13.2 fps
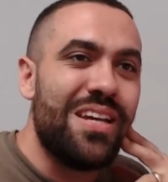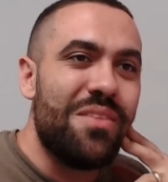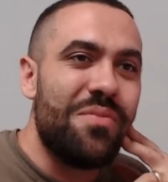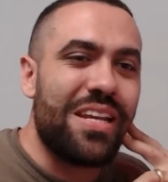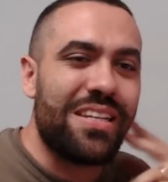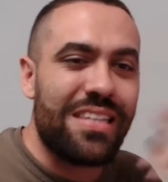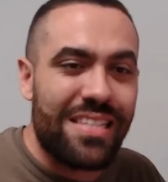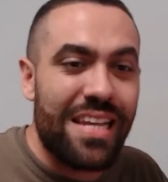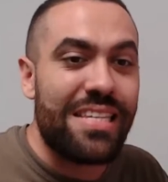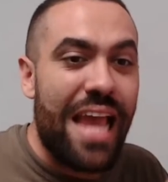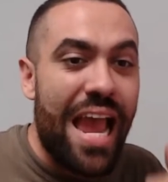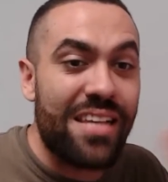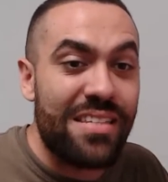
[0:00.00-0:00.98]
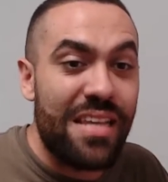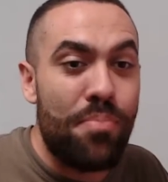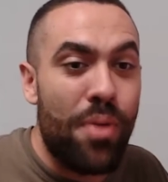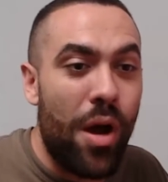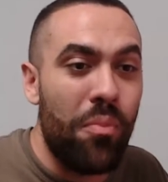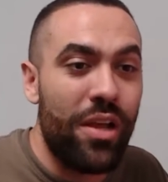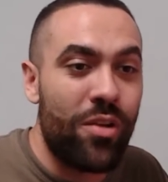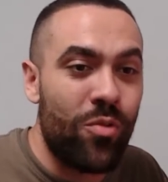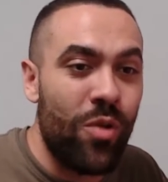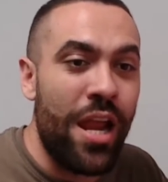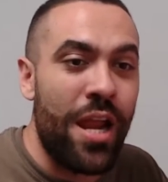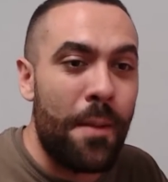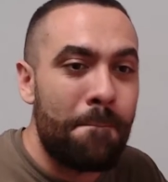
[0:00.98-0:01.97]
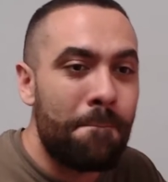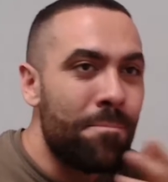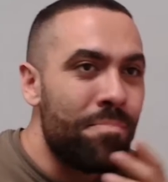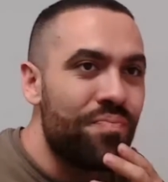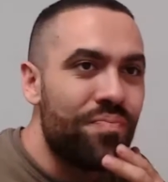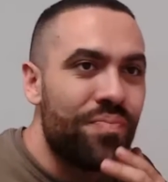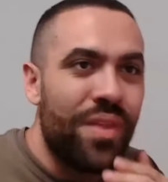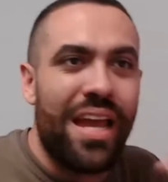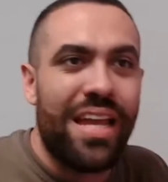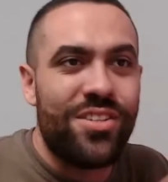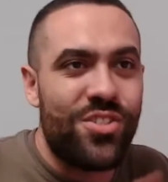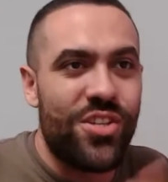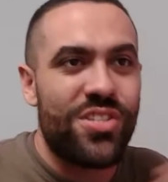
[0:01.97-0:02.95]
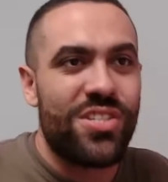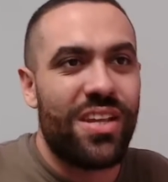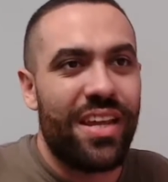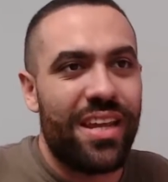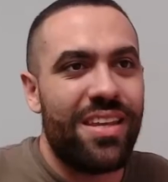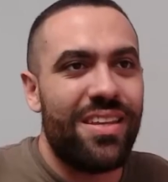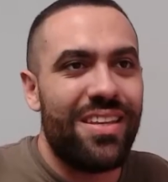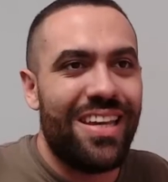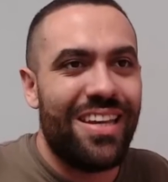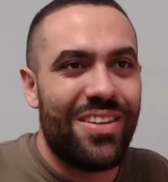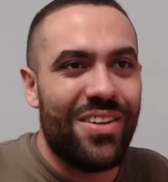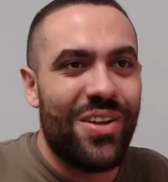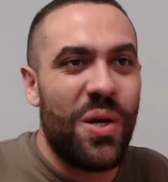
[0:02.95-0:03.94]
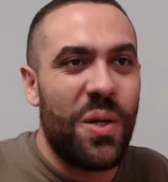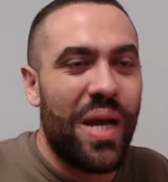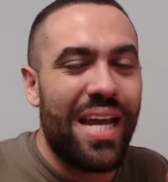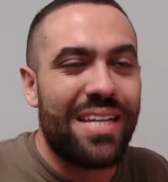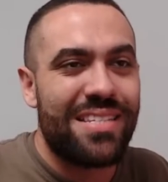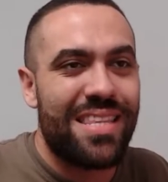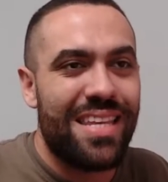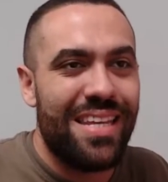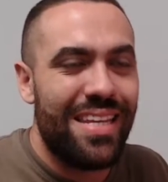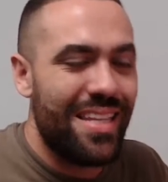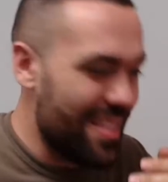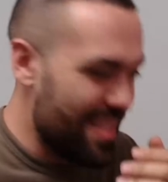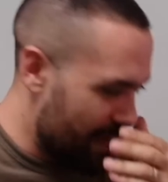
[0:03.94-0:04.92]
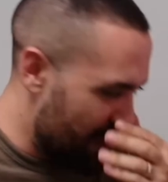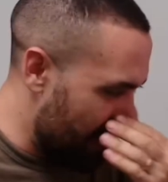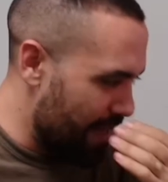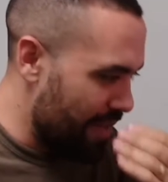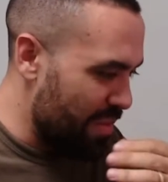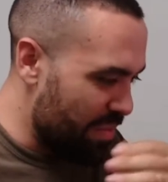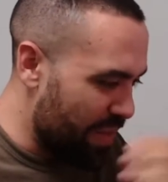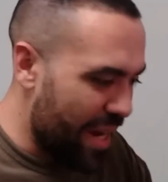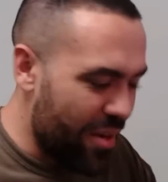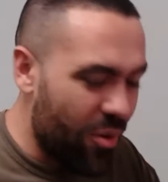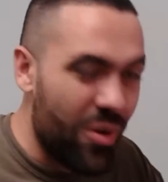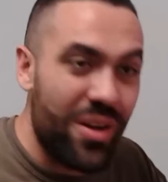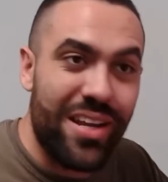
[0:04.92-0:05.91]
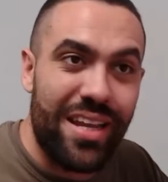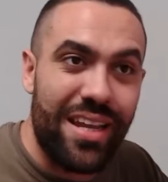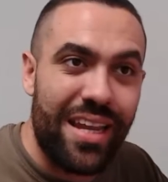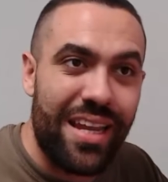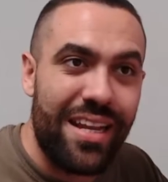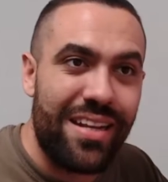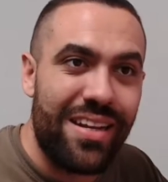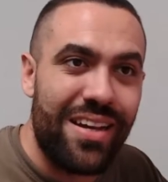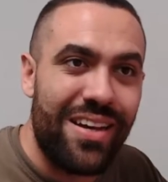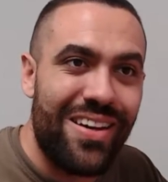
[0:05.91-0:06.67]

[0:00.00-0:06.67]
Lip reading: because it says as a public right. And just like, as the minority in